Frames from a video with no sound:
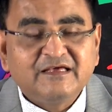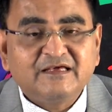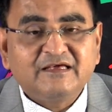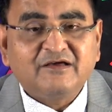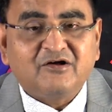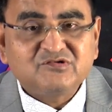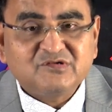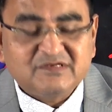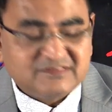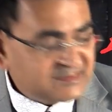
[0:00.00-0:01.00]
eh, or
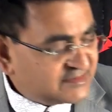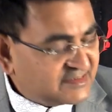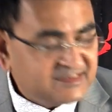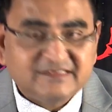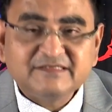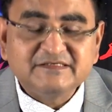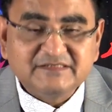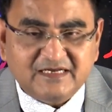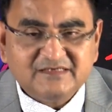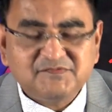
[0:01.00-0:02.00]
uh, 60
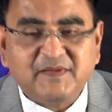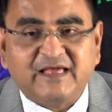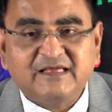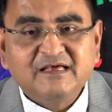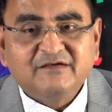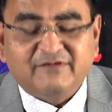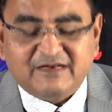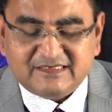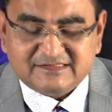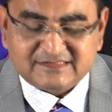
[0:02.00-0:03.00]
years back
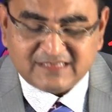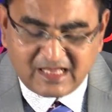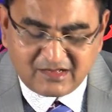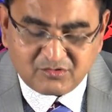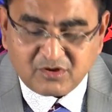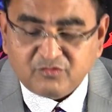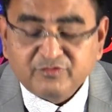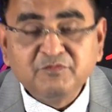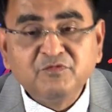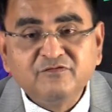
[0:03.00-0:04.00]
whereas now
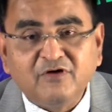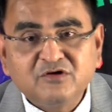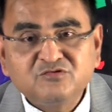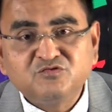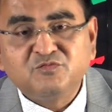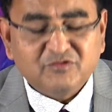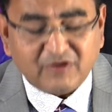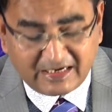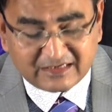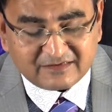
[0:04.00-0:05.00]
we move on to
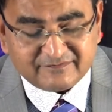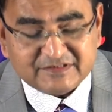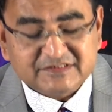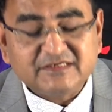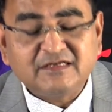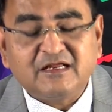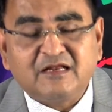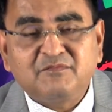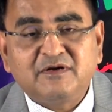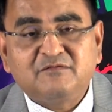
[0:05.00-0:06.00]
more unconventional
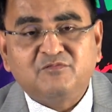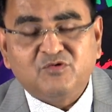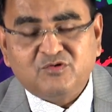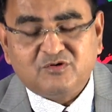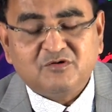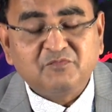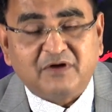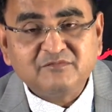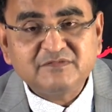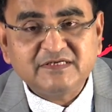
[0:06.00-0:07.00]
but more
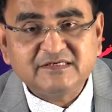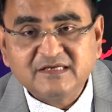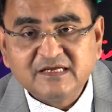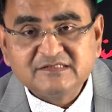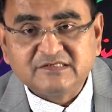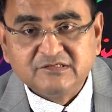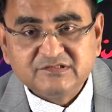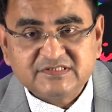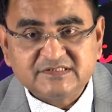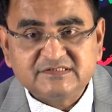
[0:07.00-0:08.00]
permanent
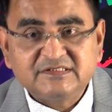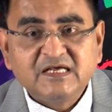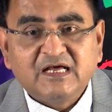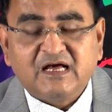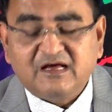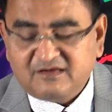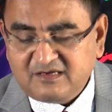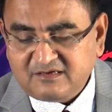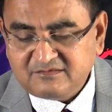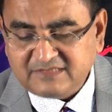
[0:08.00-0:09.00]
solutions
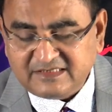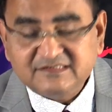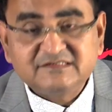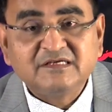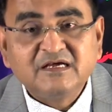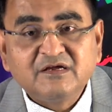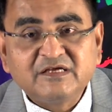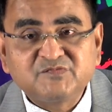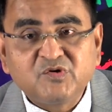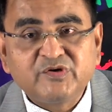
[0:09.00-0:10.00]
uh, that is
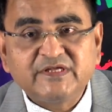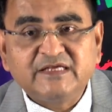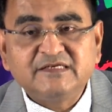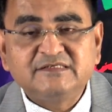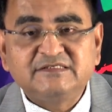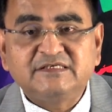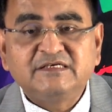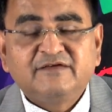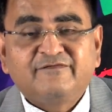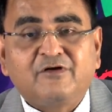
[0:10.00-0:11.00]
exploring
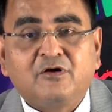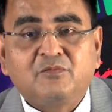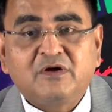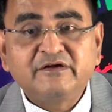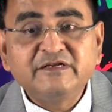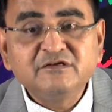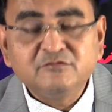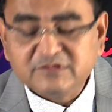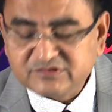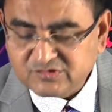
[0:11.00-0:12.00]
energy from
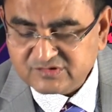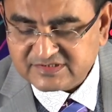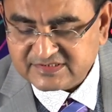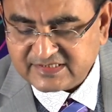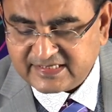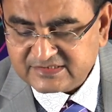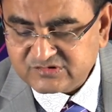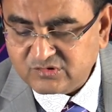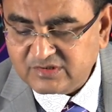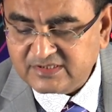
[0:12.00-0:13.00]
renewable sources like
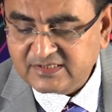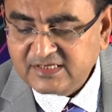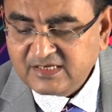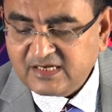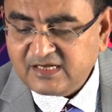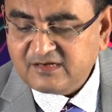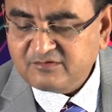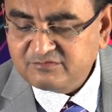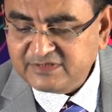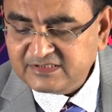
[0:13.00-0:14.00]
solar,
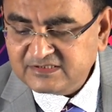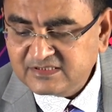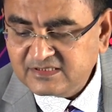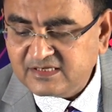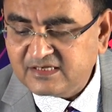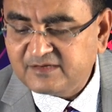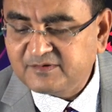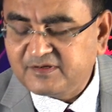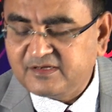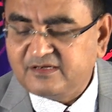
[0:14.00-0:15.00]
uh, wind, uh,
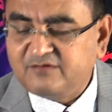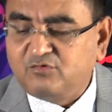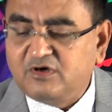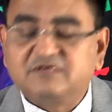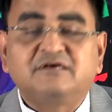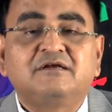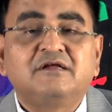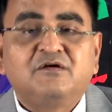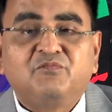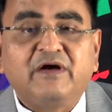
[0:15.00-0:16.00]
uh, water,
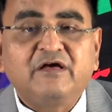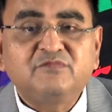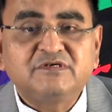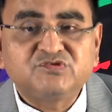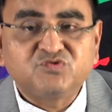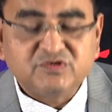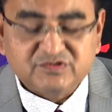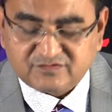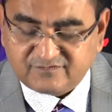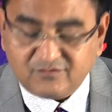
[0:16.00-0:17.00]
biomass so on
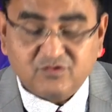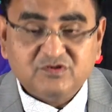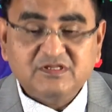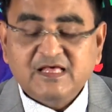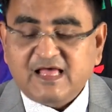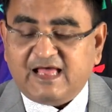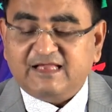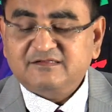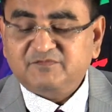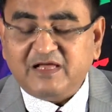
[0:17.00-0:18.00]
and so forth.
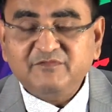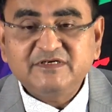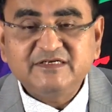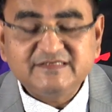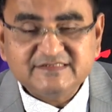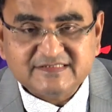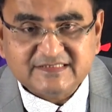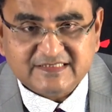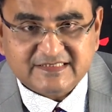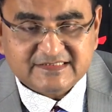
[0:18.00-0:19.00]
And the primary
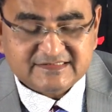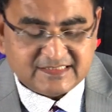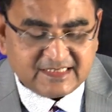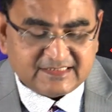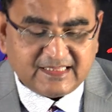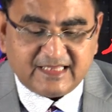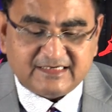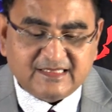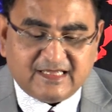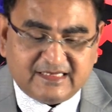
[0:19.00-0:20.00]
reason is
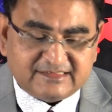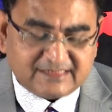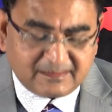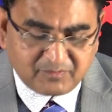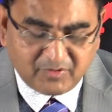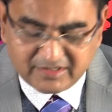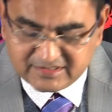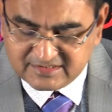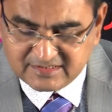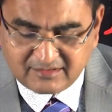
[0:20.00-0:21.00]
that at some
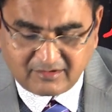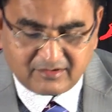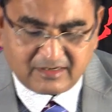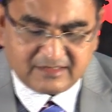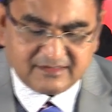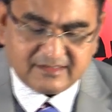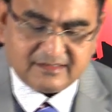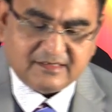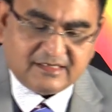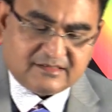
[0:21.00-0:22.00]
point or
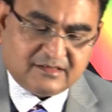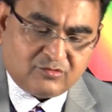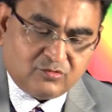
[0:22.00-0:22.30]
other the